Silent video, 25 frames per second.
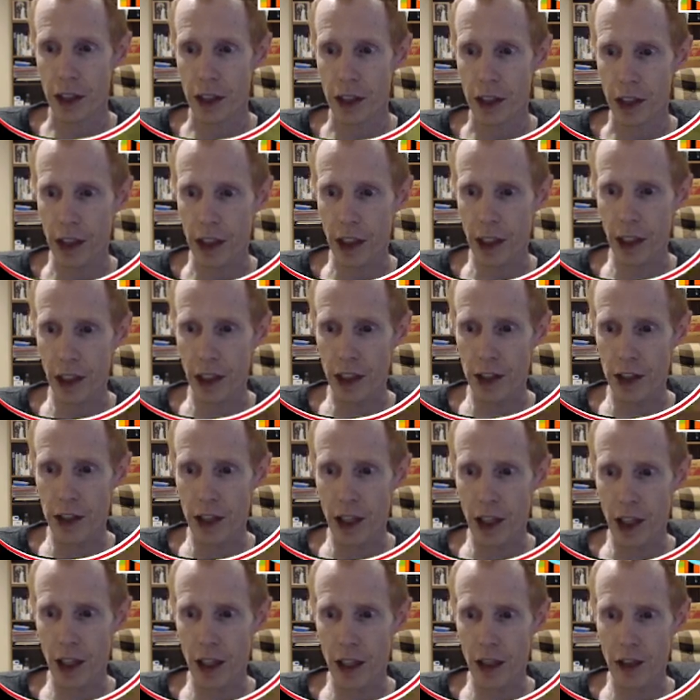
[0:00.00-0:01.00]
and
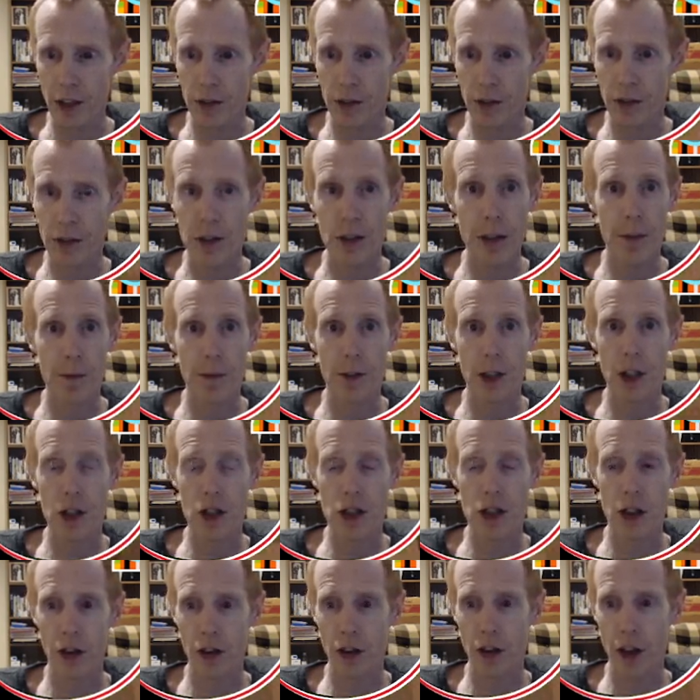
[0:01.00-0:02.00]
some
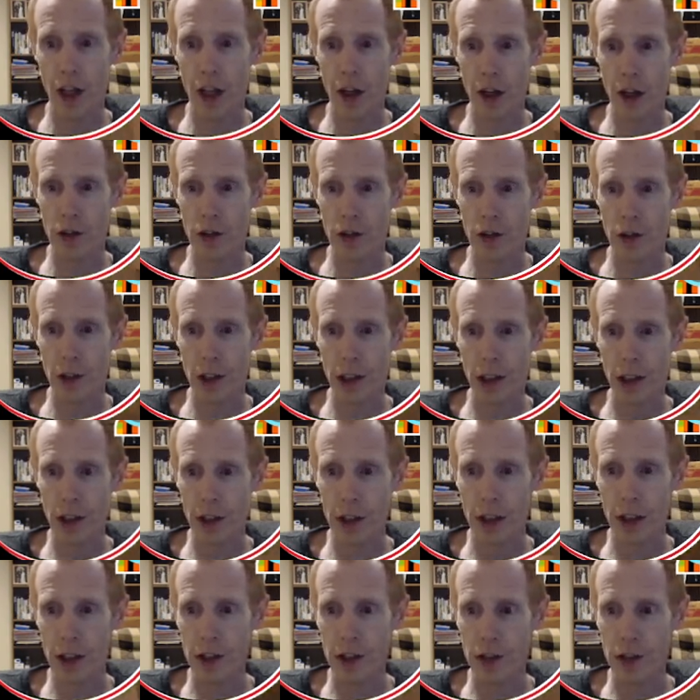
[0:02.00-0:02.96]
versions that also heal you,